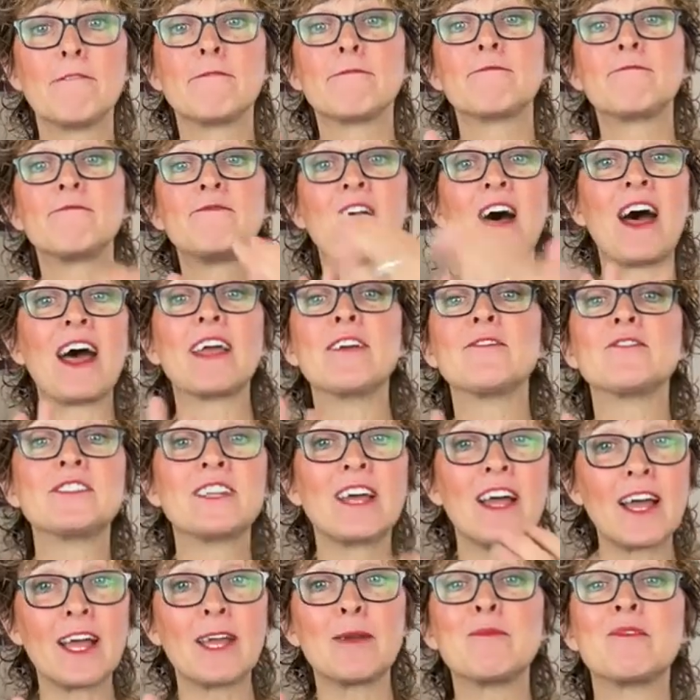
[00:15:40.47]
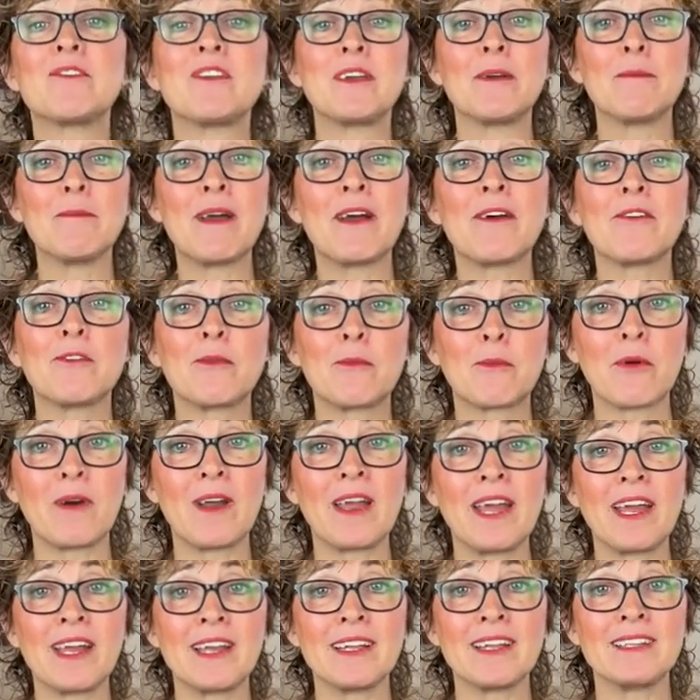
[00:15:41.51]
5 times the amount of
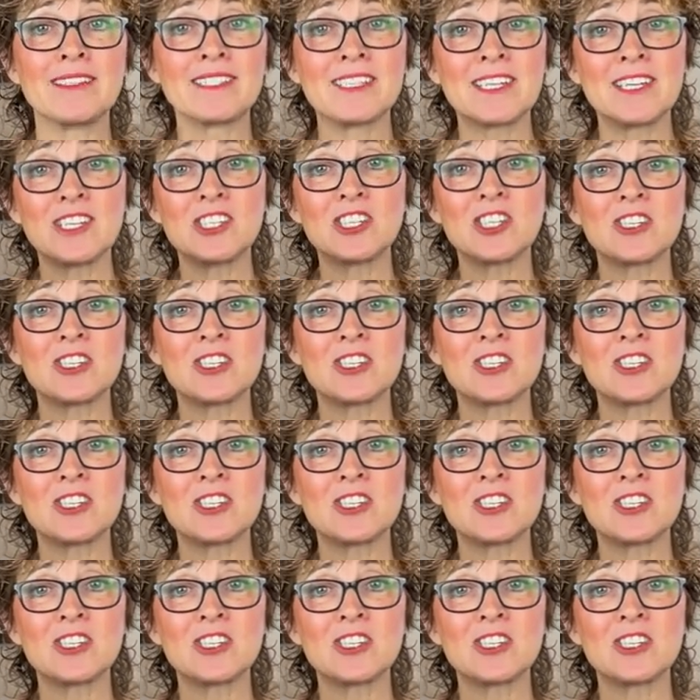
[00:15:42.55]
brain instead